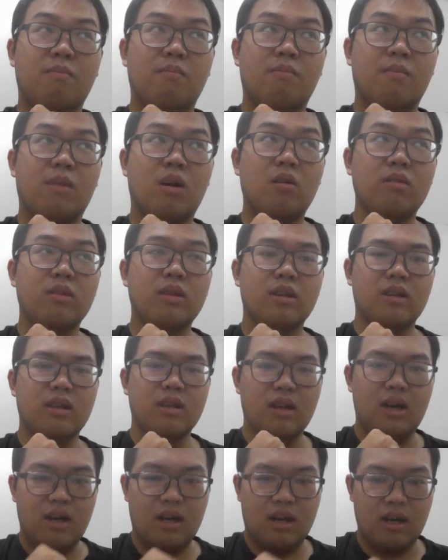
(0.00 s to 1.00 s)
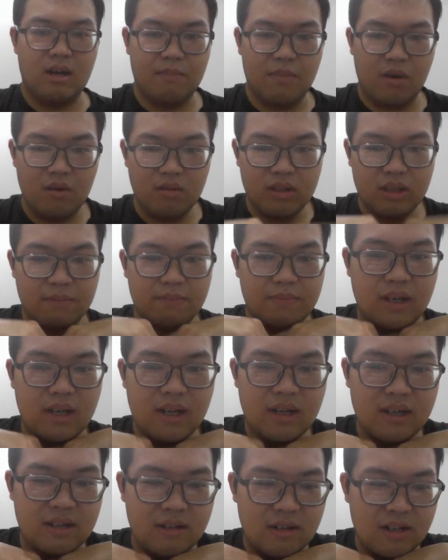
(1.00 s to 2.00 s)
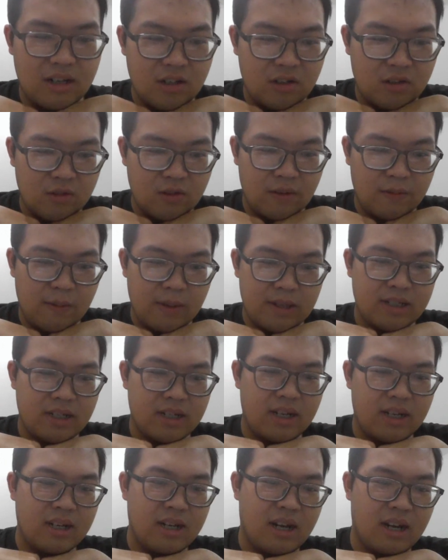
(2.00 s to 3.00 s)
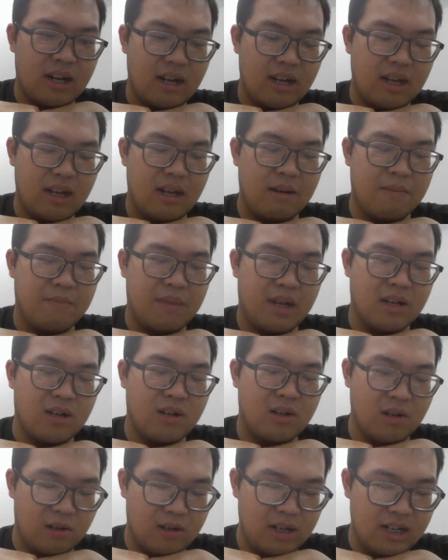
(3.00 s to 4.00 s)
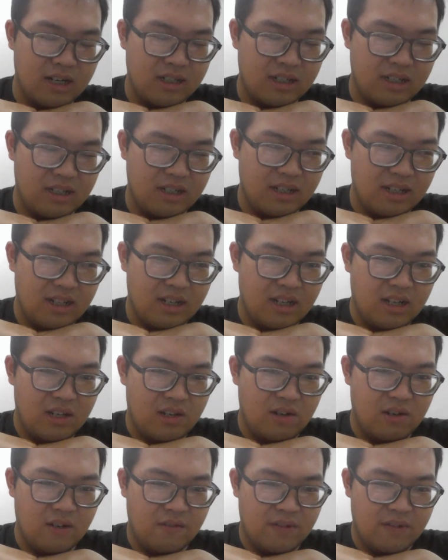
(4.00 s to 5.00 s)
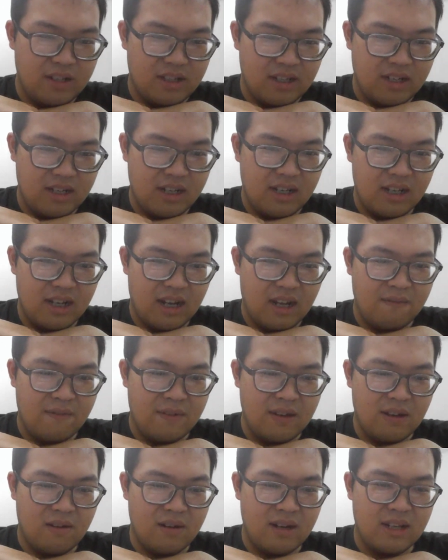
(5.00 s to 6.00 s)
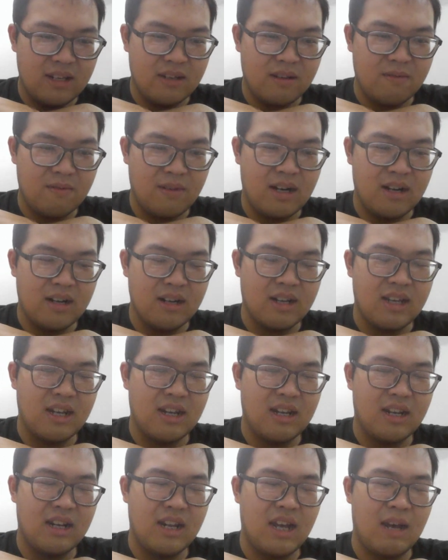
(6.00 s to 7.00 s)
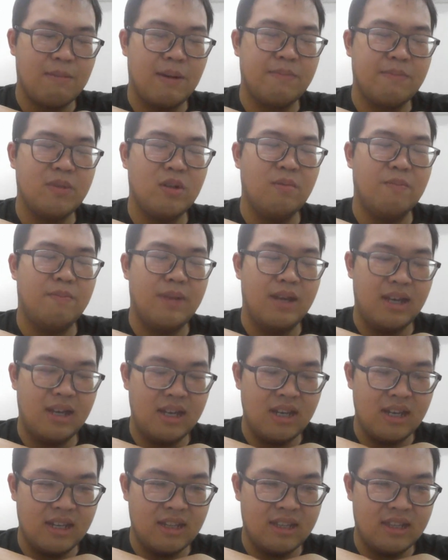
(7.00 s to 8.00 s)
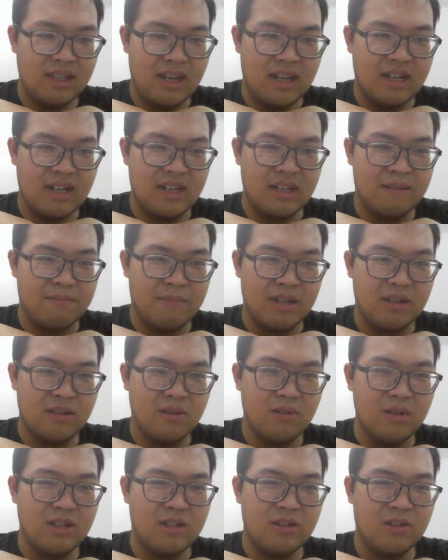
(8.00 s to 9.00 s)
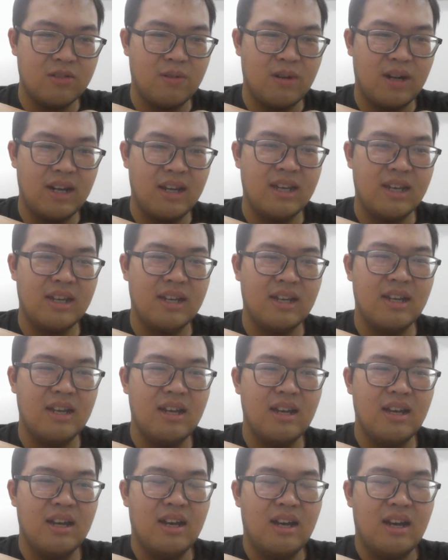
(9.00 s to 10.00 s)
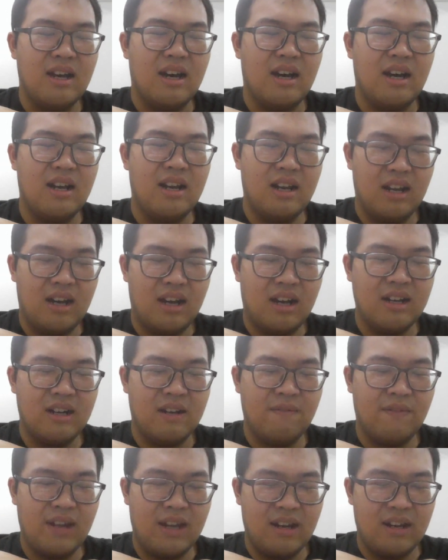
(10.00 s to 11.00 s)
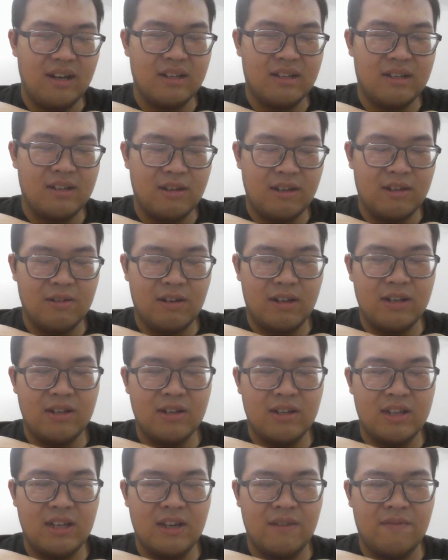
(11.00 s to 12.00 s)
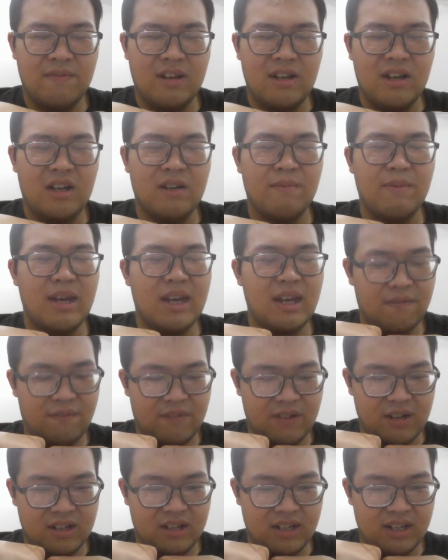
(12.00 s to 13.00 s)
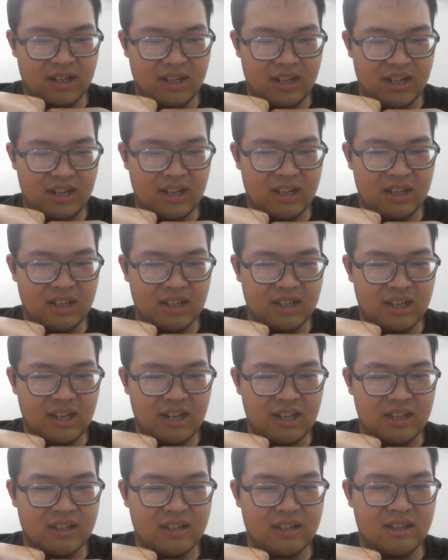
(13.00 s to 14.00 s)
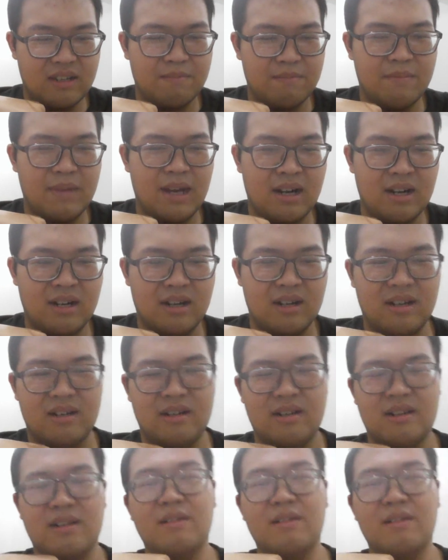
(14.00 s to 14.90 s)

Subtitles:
most of the digital transformation in my current university, I feel it's rather kept up to pace, and my school is trying is trying to give a lot of effort in this matter.